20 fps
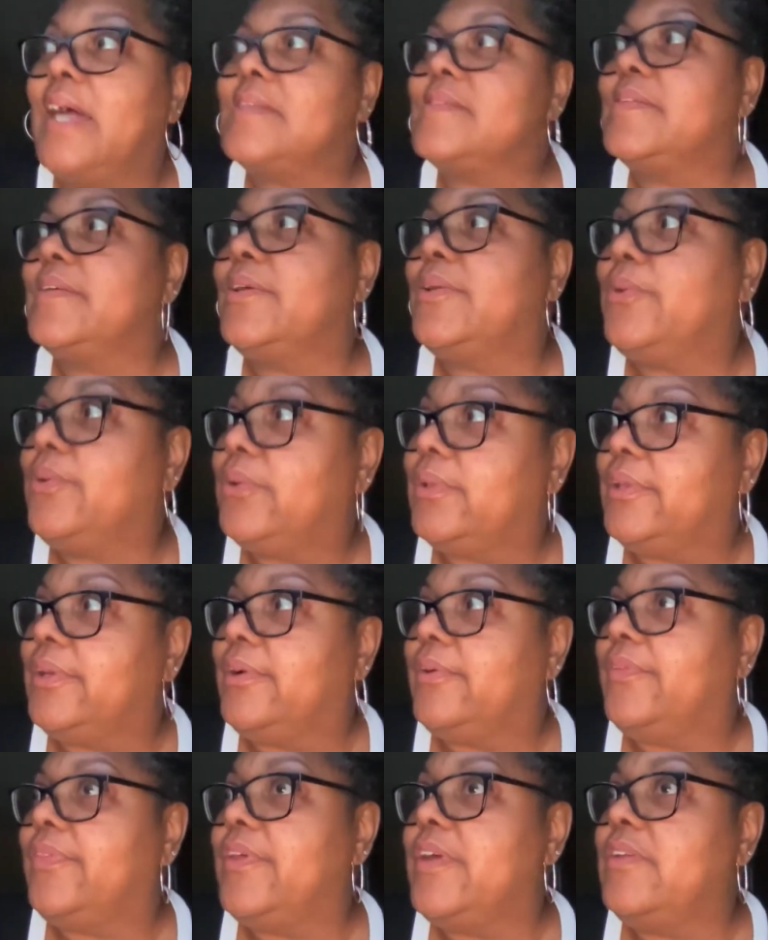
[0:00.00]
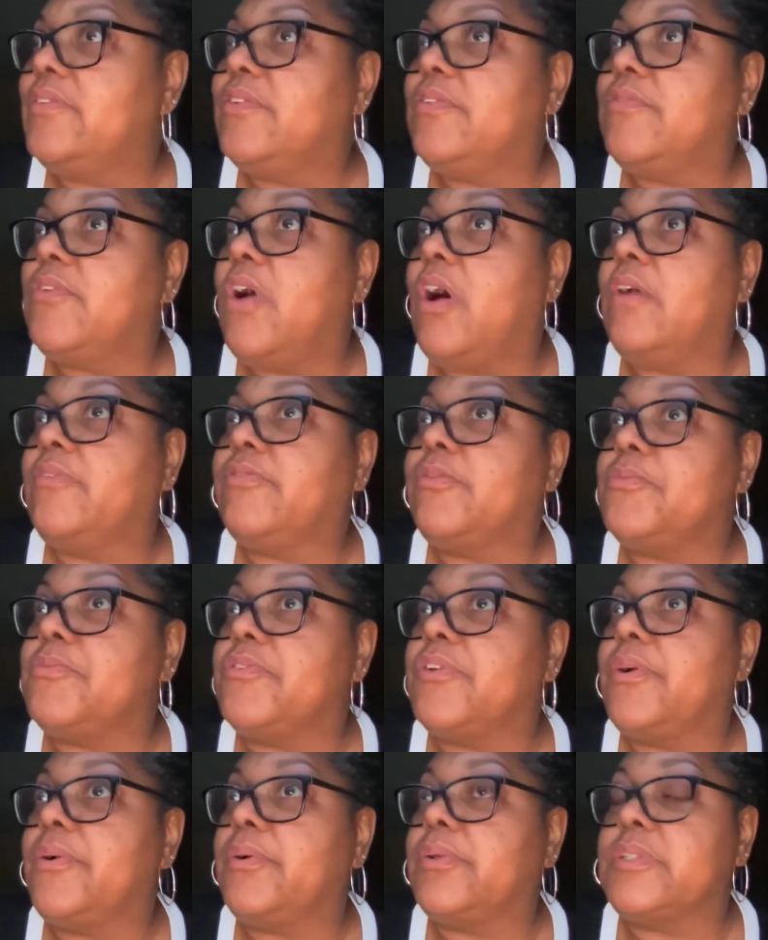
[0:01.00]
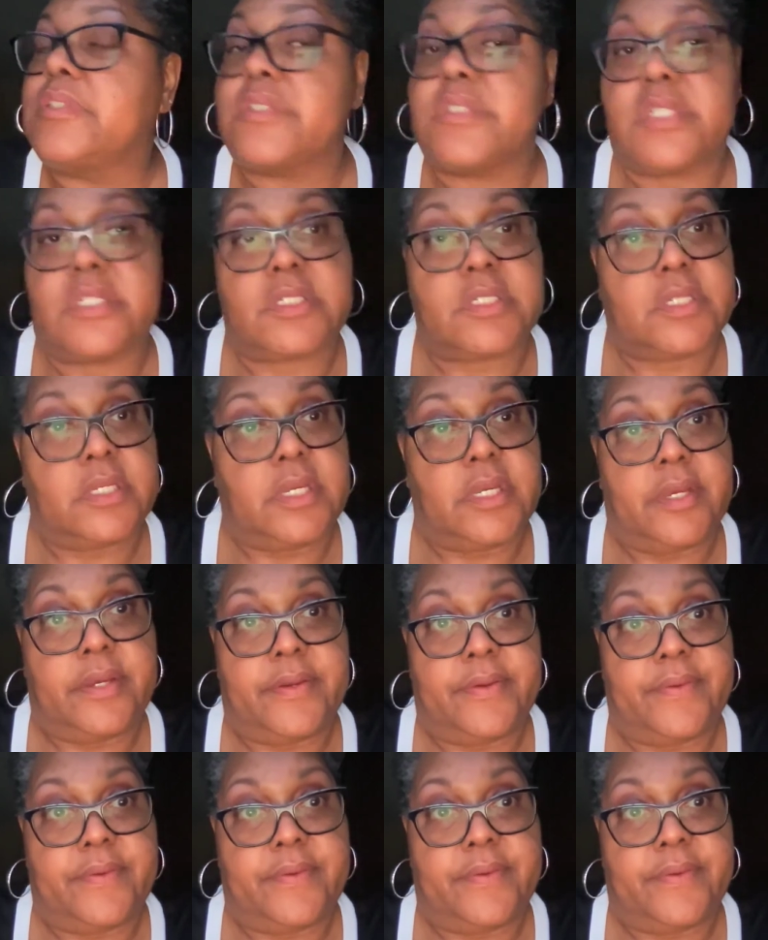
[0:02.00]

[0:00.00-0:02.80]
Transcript: I said earlier, things have gone from zero to 60.